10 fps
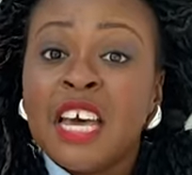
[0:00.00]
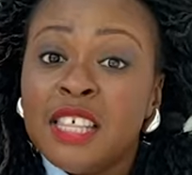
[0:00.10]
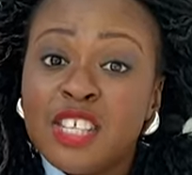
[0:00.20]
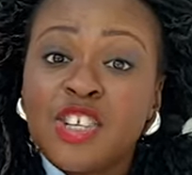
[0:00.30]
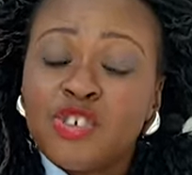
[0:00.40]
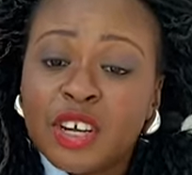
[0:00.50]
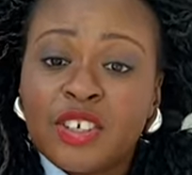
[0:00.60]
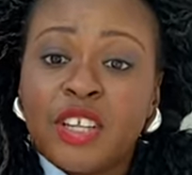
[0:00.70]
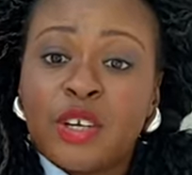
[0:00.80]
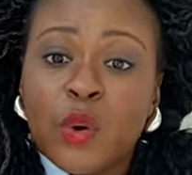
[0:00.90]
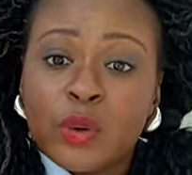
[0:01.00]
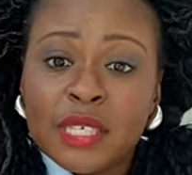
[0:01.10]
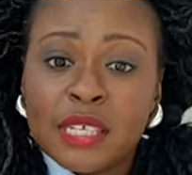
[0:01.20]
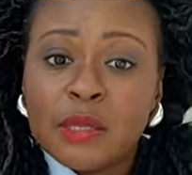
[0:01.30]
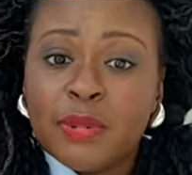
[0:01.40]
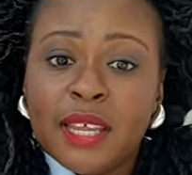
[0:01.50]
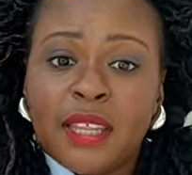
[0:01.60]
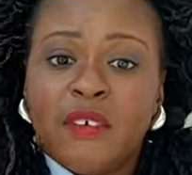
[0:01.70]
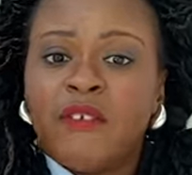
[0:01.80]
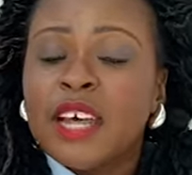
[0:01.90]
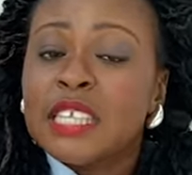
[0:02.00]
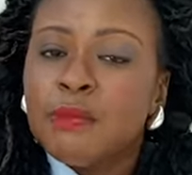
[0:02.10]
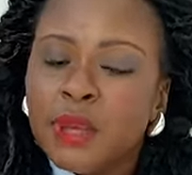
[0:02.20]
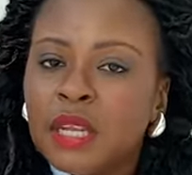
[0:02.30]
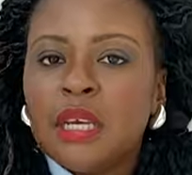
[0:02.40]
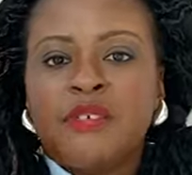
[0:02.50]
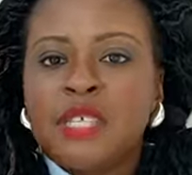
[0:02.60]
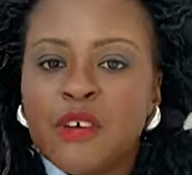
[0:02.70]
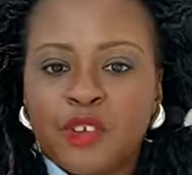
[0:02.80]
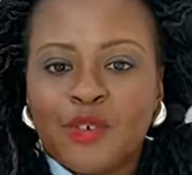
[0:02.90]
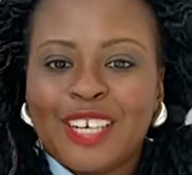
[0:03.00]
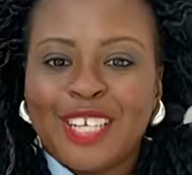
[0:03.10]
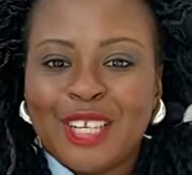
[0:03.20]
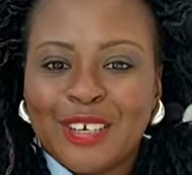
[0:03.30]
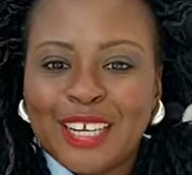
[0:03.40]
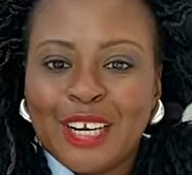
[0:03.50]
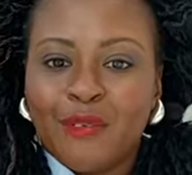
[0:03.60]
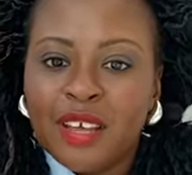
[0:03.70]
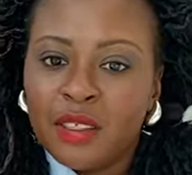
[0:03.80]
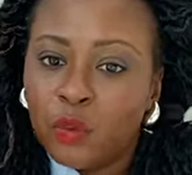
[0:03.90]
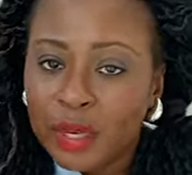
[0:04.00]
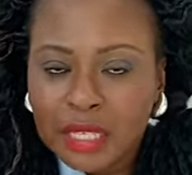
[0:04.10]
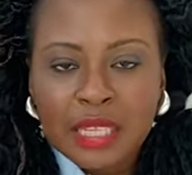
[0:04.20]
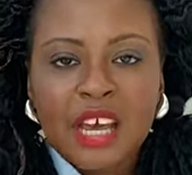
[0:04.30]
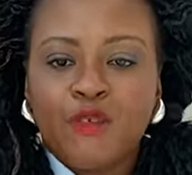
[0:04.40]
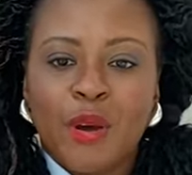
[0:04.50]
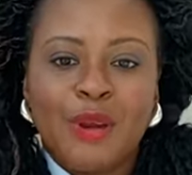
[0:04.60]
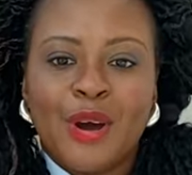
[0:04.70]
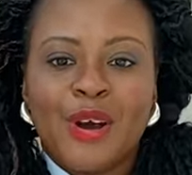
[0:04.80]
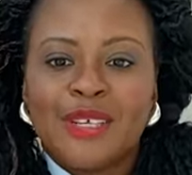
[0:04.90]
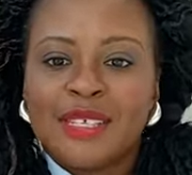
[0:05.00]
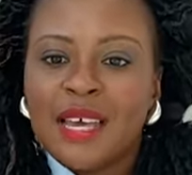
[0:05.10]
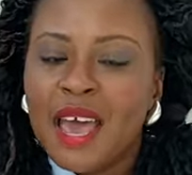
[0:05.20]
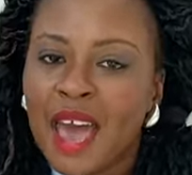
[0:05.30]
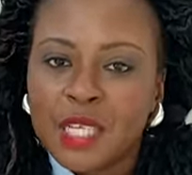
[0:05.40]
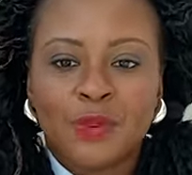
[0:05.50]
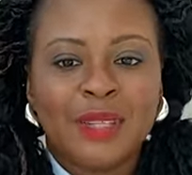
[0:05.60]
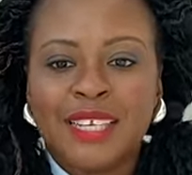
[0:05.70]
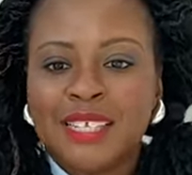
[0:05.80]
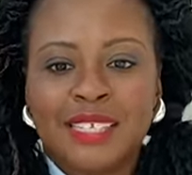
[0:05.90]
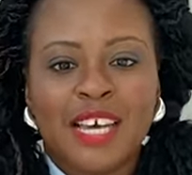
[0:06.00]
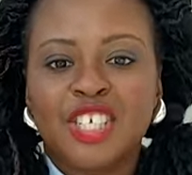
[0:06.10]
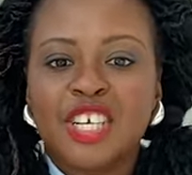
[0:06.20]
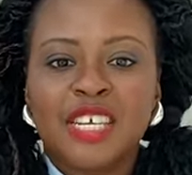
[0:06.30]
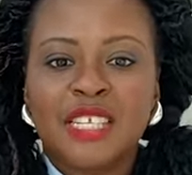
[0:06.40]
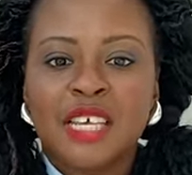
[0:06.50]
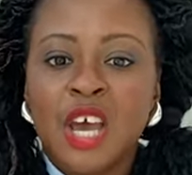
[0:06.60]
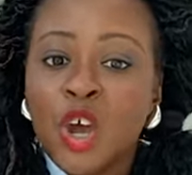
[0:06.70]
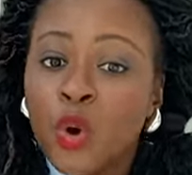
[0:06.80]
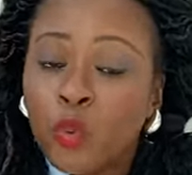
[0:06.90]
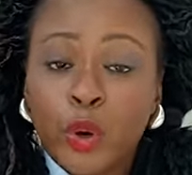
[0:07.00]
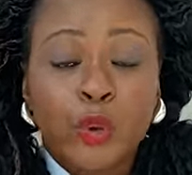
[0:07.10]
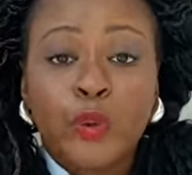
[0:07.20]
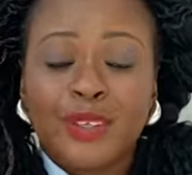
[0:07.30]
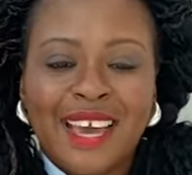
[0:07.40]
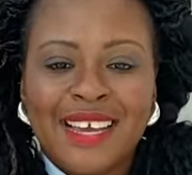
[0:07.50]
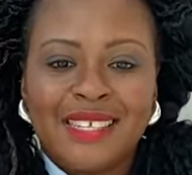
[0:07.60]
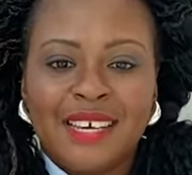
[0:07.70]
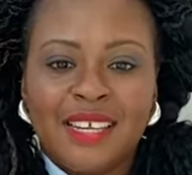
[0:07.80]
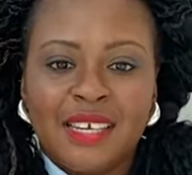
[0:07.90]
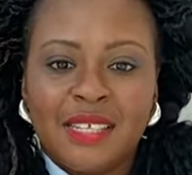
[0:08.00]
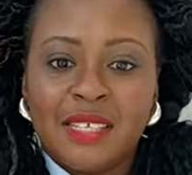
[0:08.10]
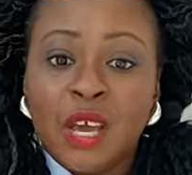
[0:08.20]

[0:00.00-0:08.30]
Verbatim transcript: These instructor-led courses blend the flexibility of self-directed learning with weekly live webinars, expert-led discussions, real-world case studies,